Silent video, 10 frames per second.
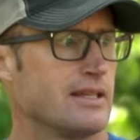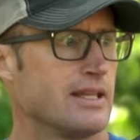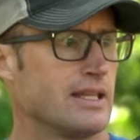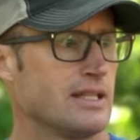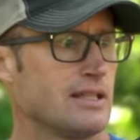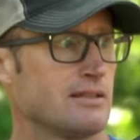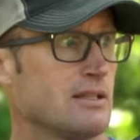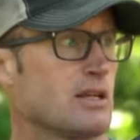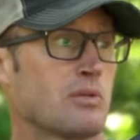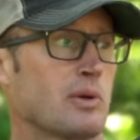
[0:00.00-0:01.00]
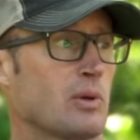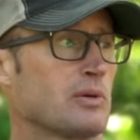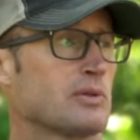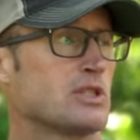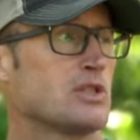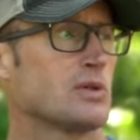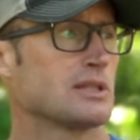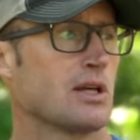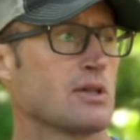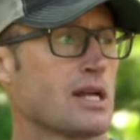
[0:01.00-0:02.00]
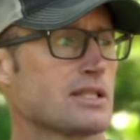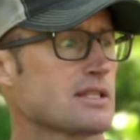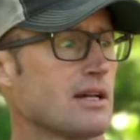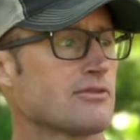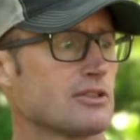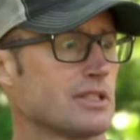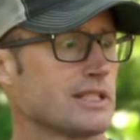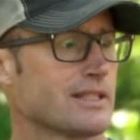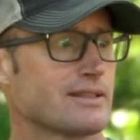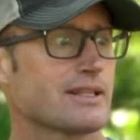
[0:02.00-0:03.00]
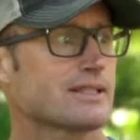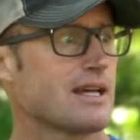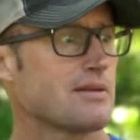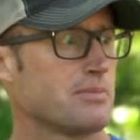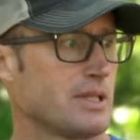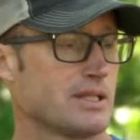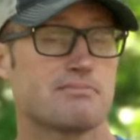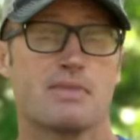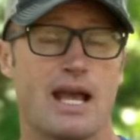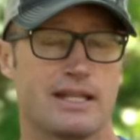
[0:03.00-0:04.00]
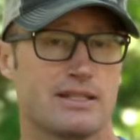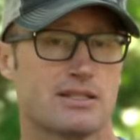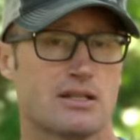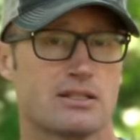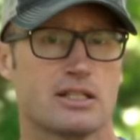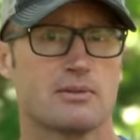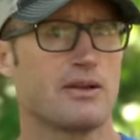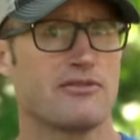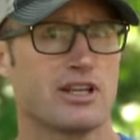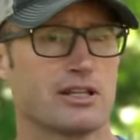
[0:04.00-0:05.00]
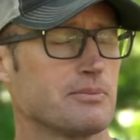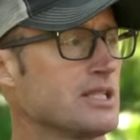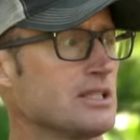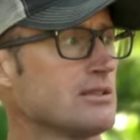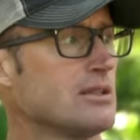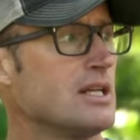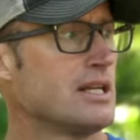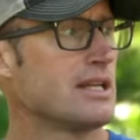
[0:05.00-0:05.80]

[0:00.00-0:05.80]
And then we weren't really doing low light stuff or anything like that, but had this on here by Phantom Hill.